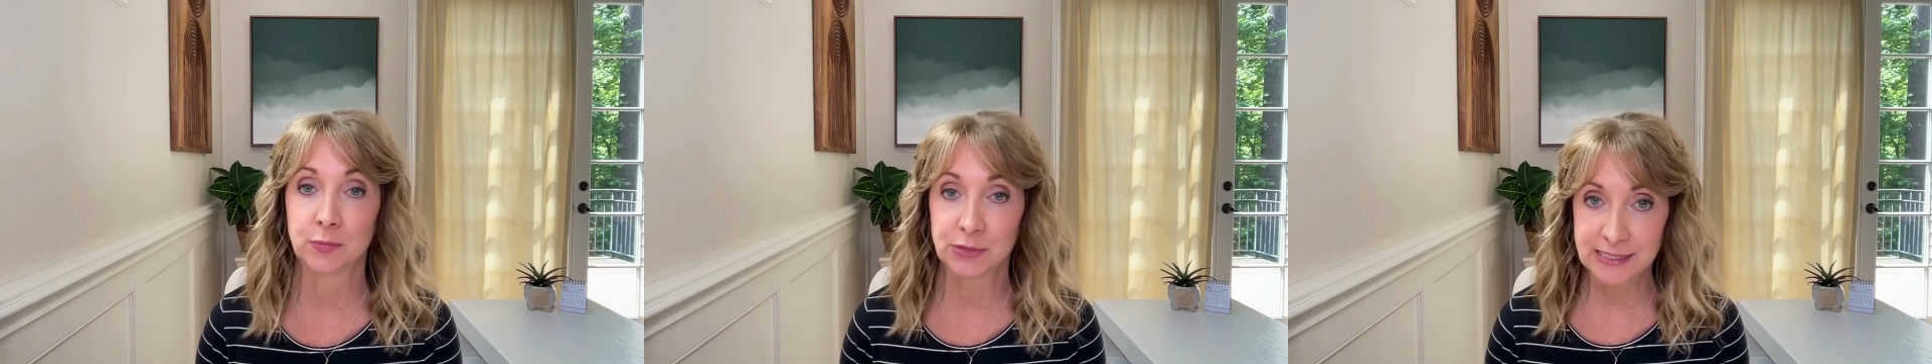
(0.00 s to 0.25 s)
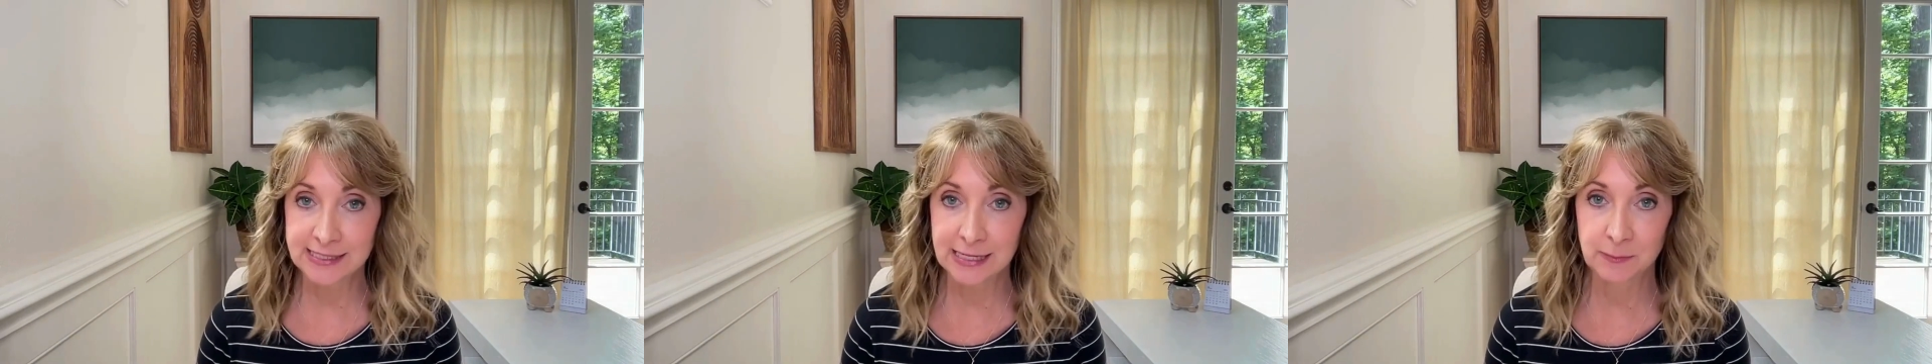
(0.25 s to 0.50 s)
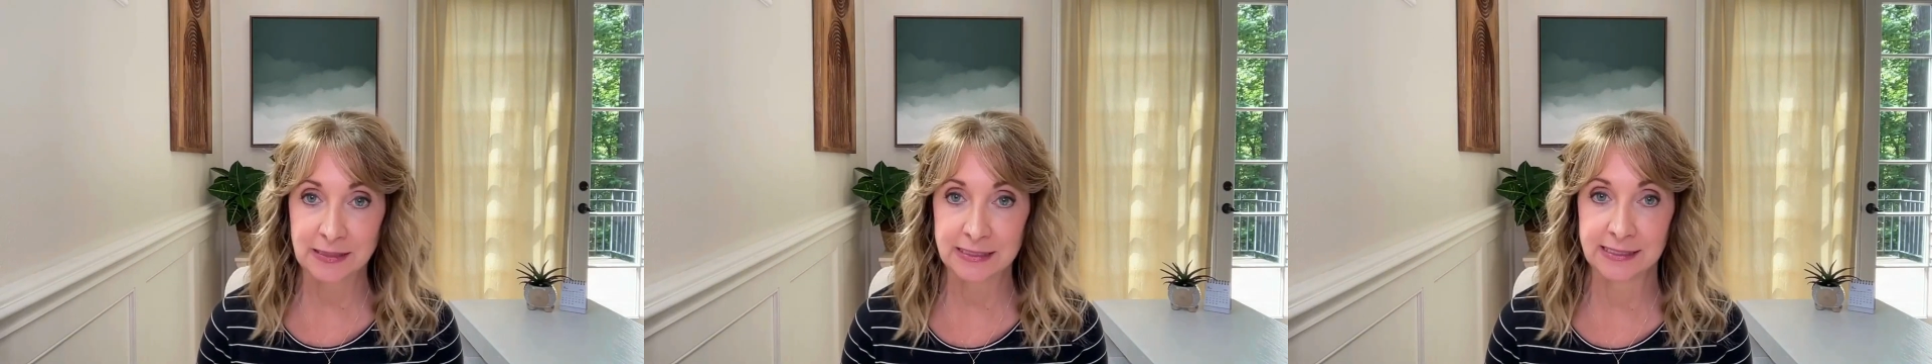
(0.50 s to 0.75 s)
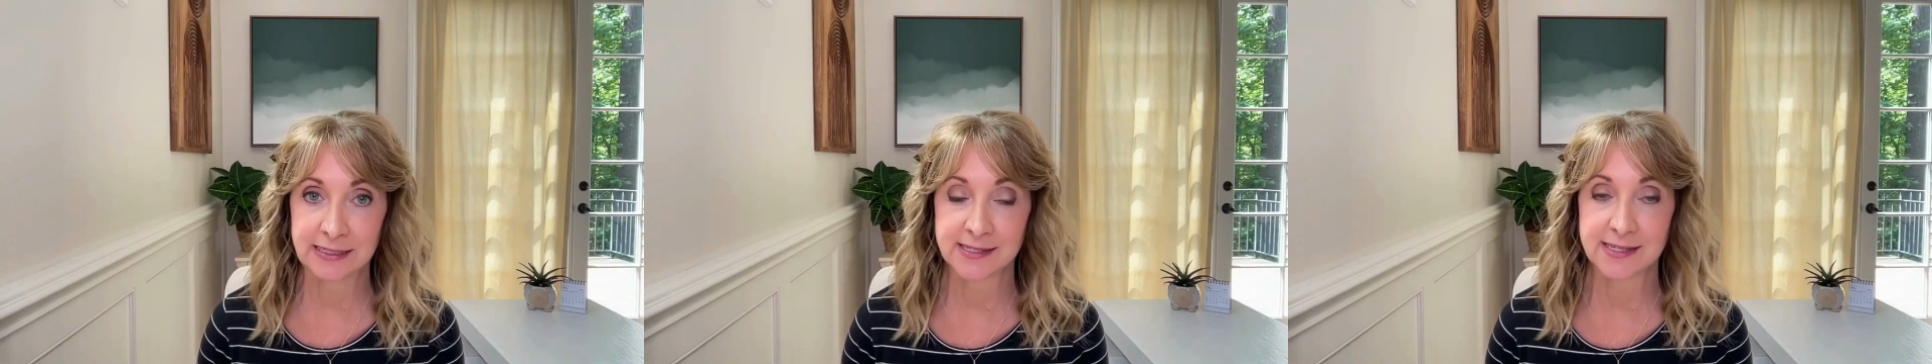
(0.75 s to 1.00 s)

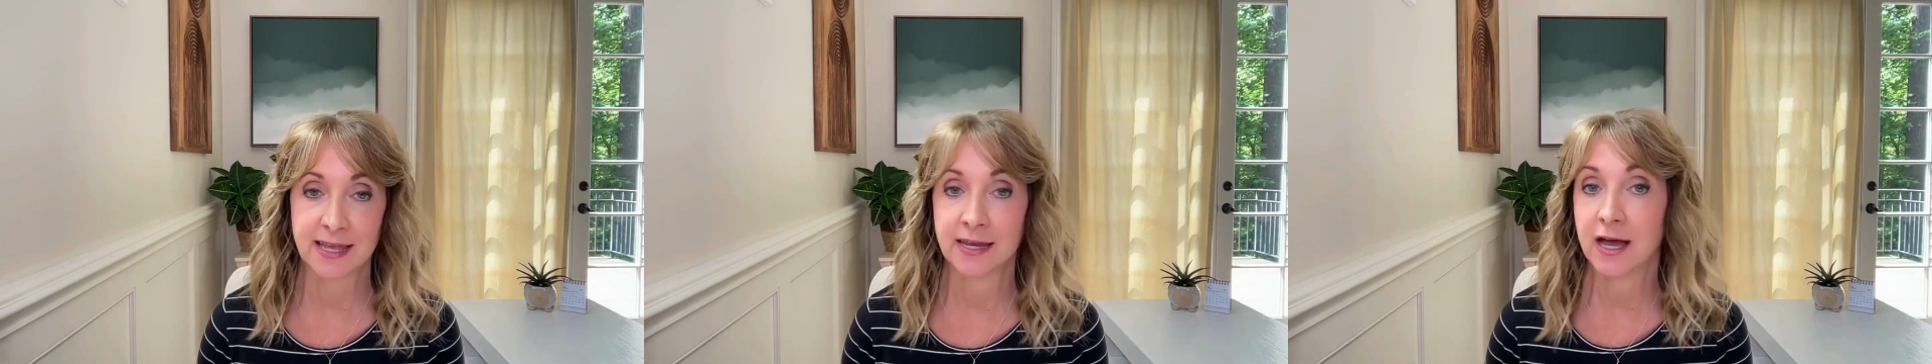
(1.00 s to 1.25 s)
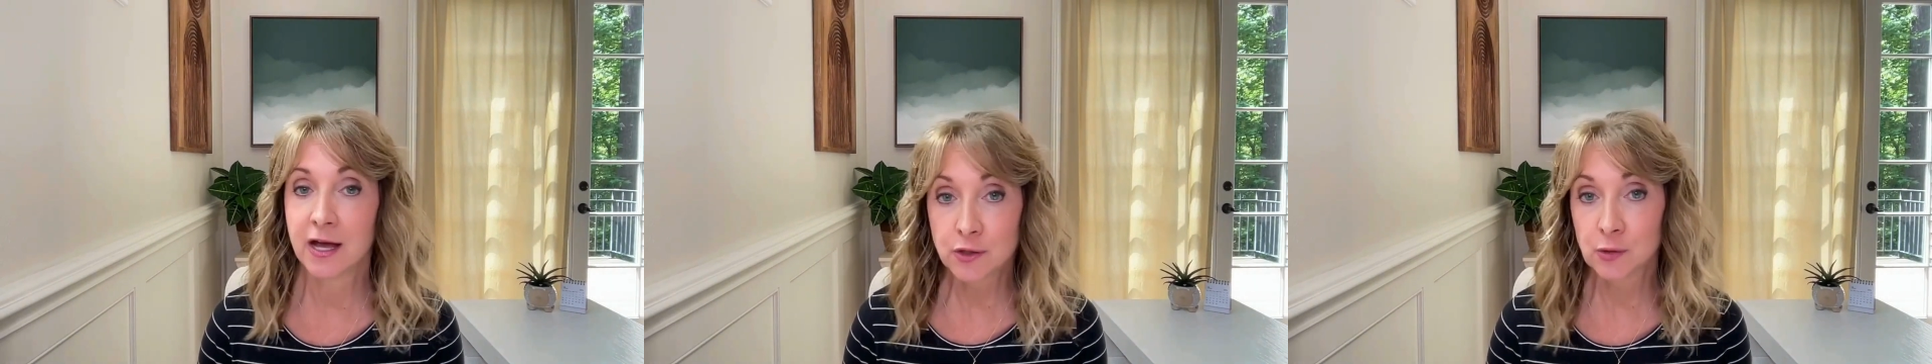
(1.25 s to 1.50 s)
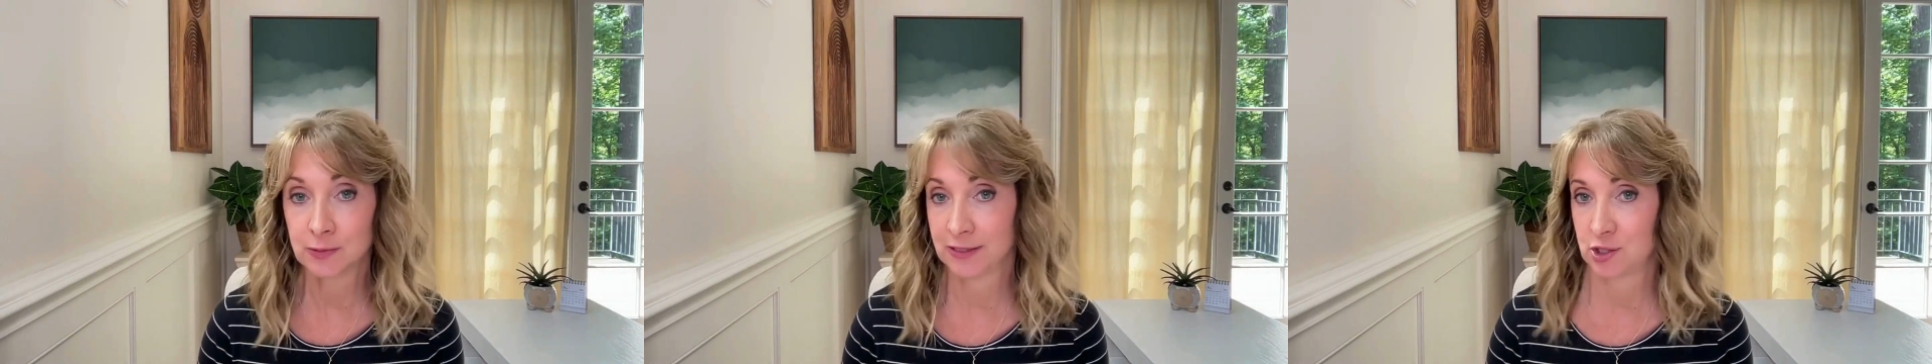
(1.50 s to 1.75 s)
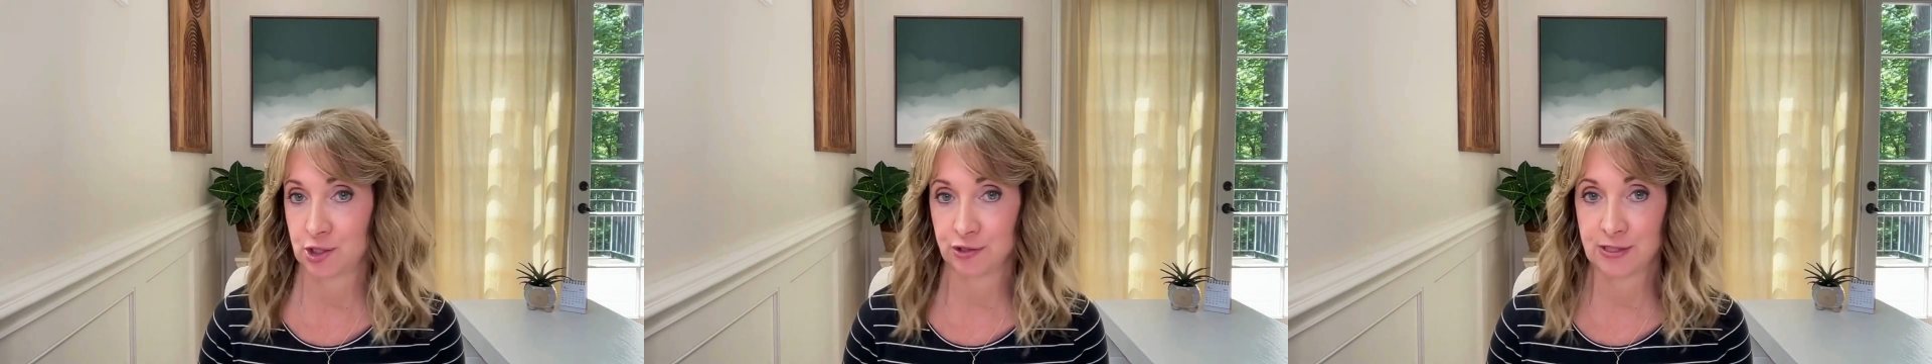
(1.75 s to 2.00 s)
prediabetes and other
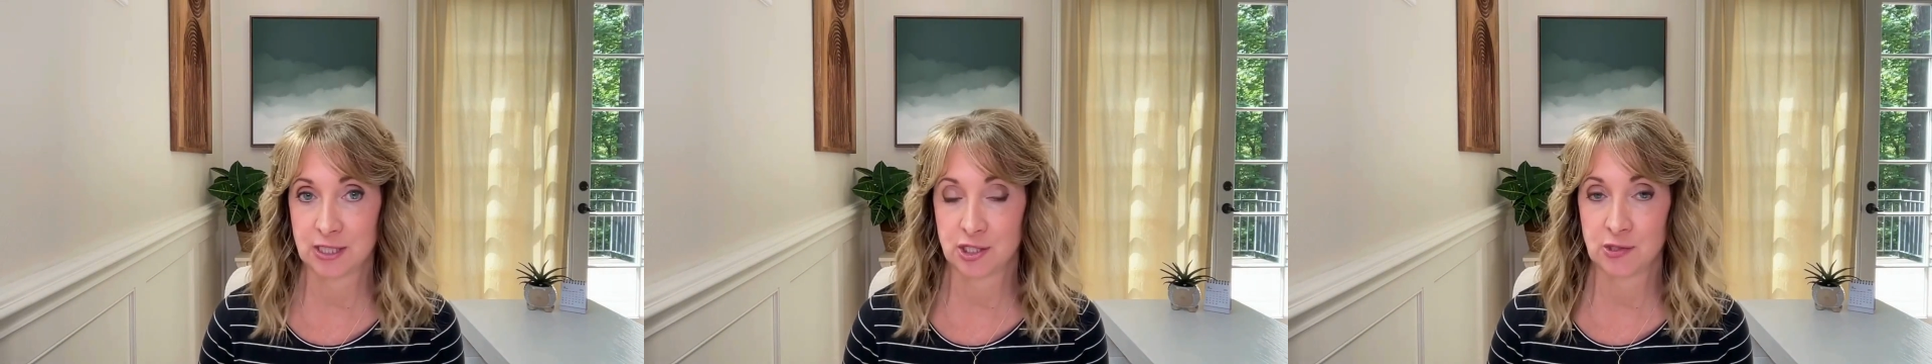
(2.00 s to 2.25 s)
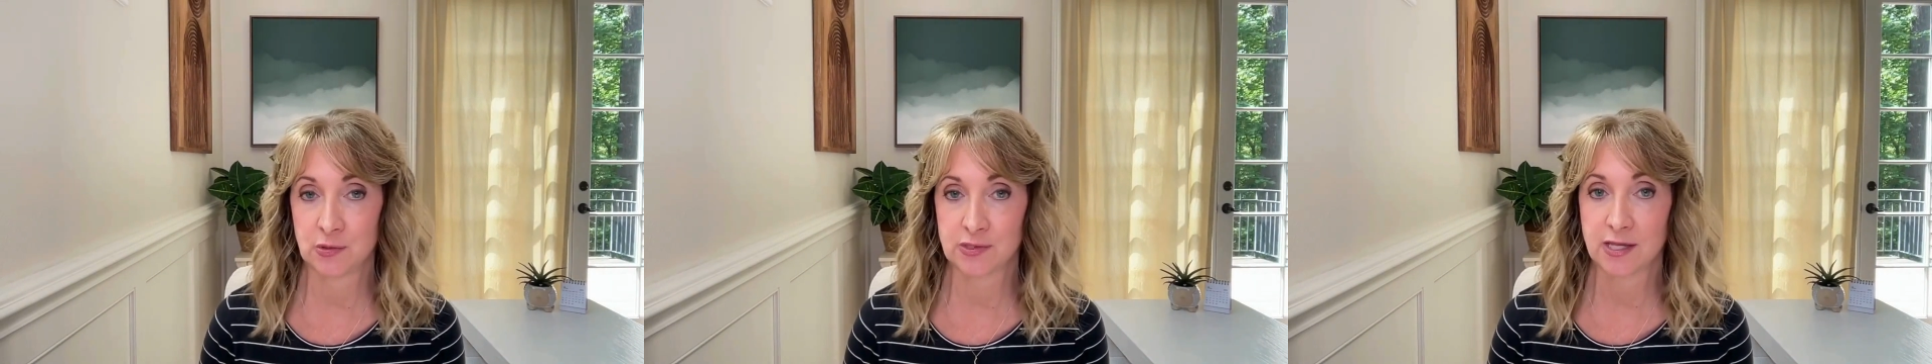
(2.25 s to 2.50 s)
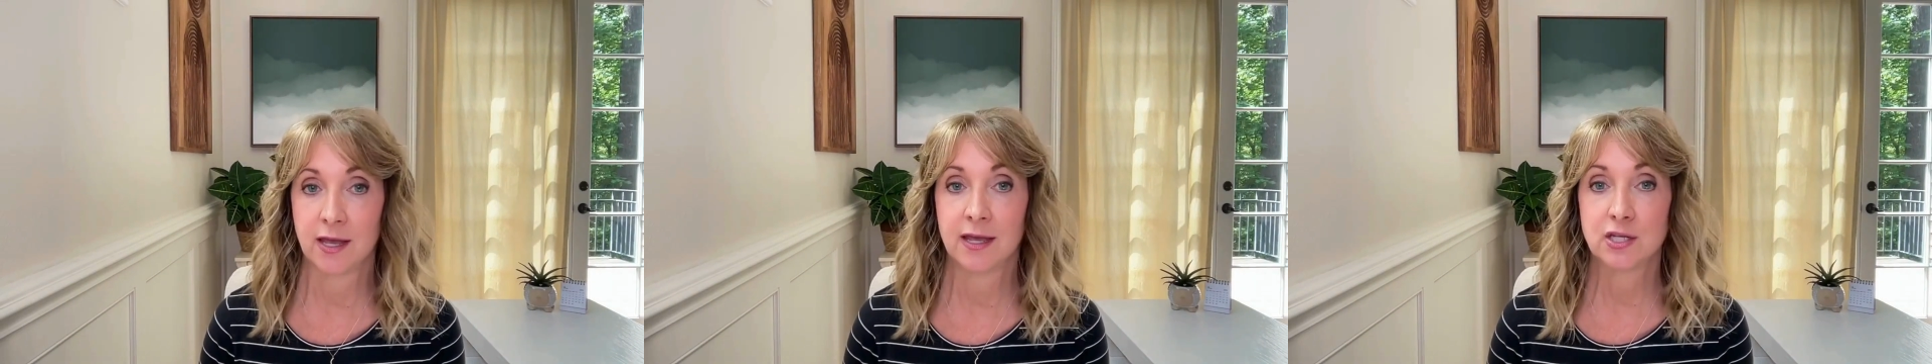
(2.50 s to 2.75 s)
blood sugar issues